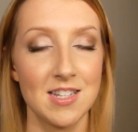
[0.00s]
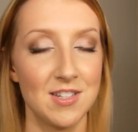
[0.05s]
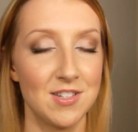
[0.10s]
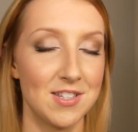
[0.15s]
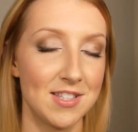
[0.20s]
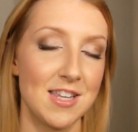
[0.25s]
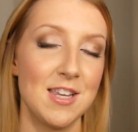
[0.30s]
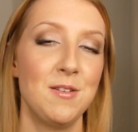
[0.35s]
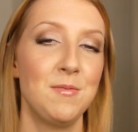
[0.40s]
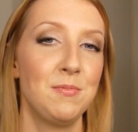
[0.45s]
and
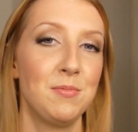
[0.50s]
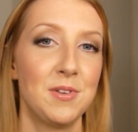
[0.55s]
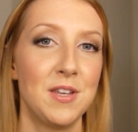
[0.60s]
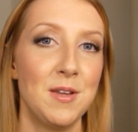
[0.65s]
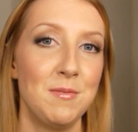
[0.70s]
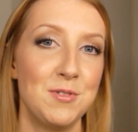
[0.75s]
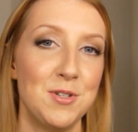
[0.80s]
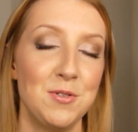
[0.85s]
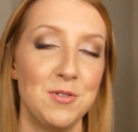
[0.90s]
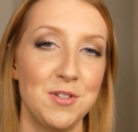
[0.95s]
just keep
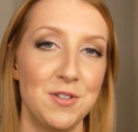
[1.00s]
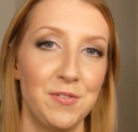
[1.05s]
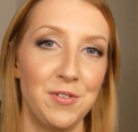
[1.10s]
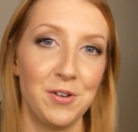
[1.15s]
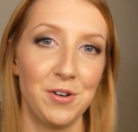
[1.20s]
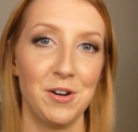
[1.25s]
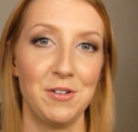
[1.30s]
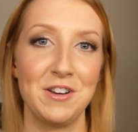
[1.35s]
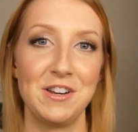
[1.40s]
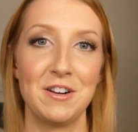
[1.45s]
tuned if
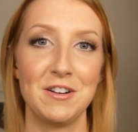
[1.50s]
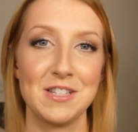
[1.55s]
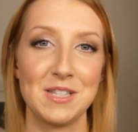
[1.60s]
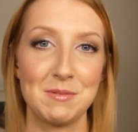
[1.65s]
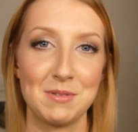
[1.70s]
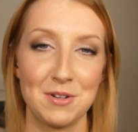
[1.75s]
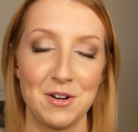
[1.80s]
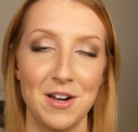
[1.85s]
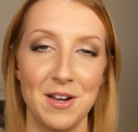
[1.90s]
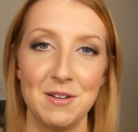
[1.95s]
you already are
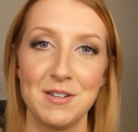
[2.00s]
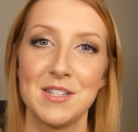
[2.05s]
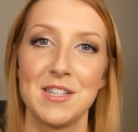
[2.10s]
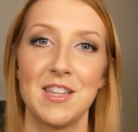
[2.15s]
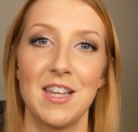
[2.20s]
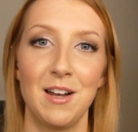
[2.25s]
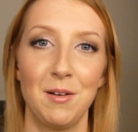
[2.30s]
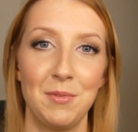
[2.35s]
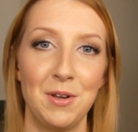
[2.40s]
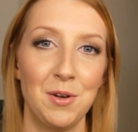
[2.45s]
subscribed.
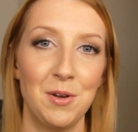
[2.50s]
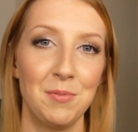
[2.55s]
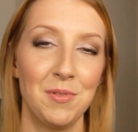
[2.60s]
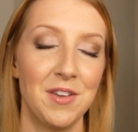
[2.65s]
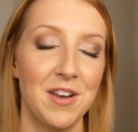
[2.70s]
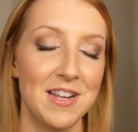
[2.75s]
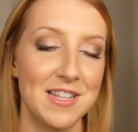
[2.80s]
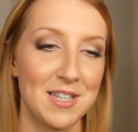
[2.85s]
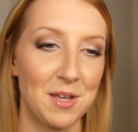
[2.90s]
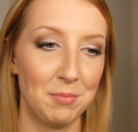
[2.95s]
That'll be up in the
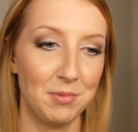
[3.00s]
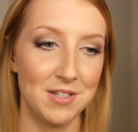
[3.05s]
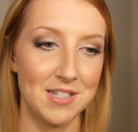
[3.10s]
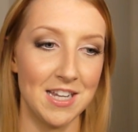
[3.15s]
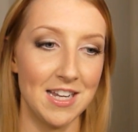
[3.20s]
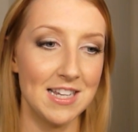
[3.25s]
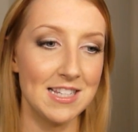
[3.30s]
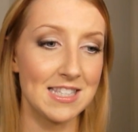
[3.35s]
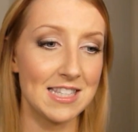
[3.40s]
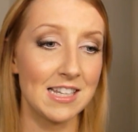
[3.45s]
next couple of
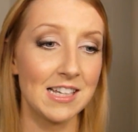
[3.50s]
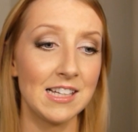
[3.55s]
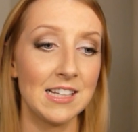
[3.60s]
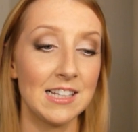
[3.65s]
days.